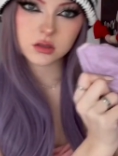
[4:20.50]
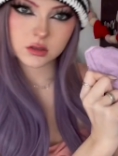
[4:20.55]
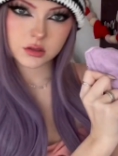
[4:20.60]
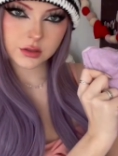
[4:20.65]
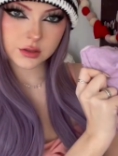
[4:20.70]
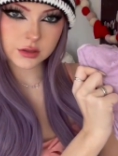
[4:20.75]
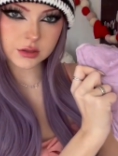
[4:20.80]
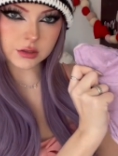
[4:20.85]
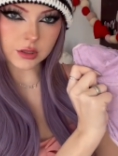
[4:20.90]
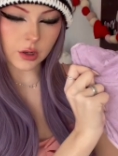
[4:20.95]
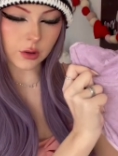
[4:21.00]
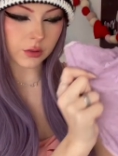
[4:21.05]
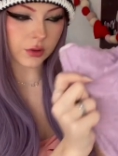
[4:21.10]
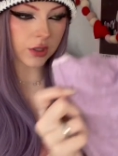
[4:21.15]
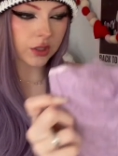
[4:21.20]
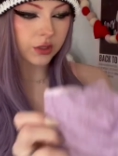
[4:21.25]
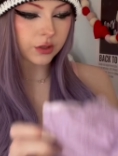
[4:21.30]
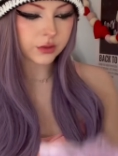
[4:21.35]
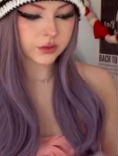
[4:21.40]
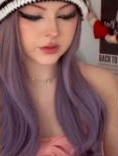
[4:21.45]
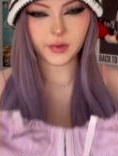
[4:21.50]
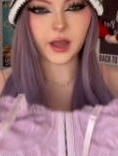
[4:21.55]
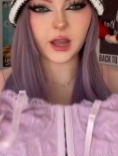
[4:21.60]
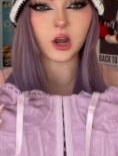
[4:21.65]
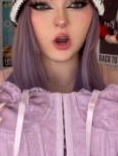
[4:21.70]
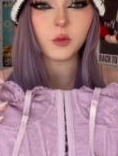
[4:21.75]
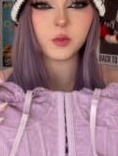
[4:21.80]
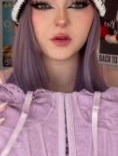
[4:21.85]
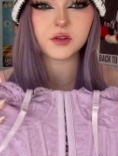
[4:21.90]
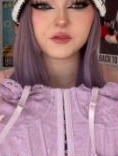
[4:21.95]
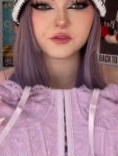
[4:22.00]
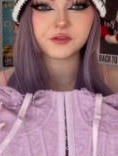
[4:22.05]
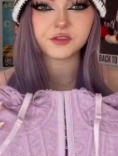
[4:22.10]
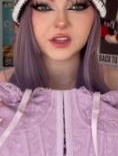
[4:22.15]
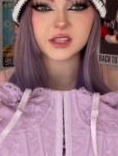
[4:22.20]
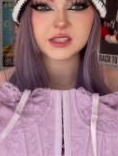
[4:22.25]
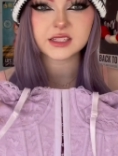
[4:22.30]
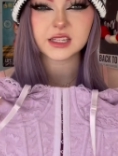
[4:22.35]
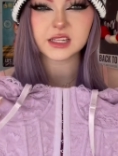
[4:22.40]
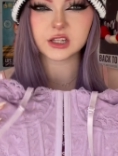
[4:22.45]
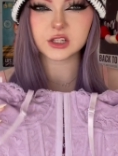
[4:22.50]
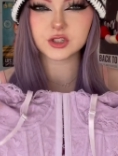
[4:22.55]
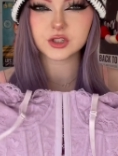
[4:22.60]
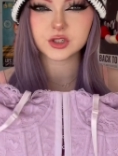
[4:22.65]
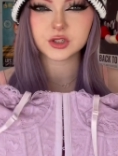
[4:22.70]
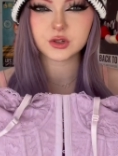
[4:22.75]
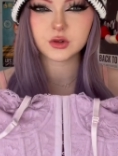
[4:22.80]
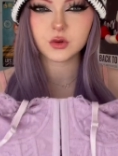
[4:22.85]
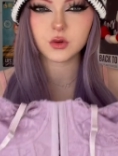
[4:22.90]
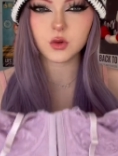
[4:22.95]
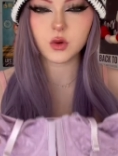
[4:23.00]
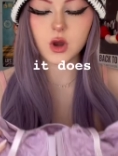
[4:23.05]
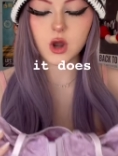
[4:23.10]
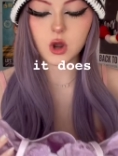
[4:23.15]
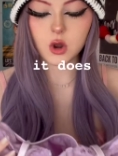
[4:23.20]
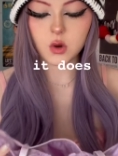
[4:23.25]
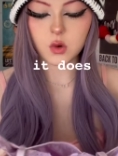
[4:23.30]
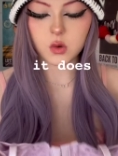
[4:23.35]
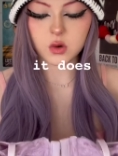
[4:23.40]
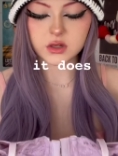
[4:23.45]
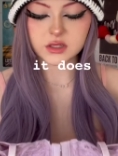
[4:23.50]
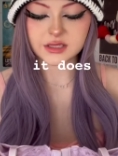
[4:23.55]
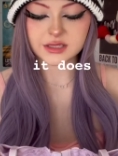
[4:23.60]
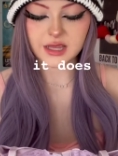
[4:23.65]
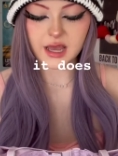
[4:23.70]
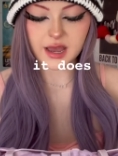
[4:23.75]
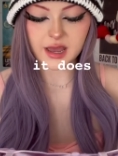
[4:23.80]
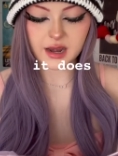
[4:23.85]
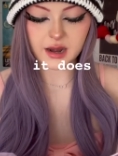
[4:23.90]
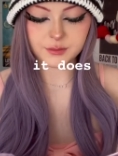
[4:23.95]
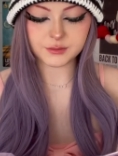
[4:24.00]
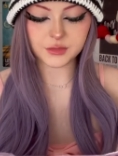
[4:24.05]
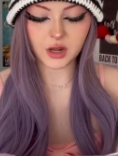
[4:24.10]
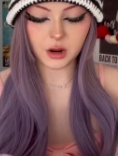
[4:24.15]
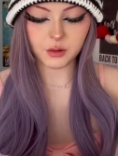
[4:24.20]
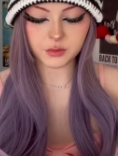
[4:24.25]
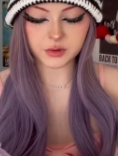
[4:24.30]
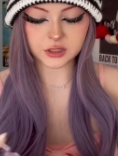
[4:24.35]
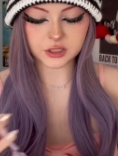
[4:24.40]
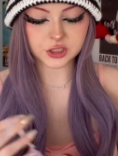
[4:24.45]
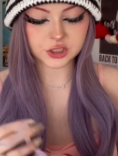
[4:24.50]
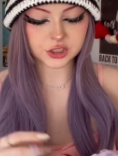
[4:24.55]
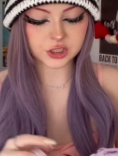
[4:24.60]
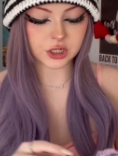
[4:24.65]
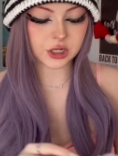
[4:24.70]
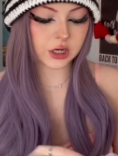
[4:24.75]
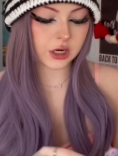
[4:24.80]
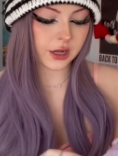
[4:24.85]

so cute. I hope it fits like a true corset. I'm not really sure.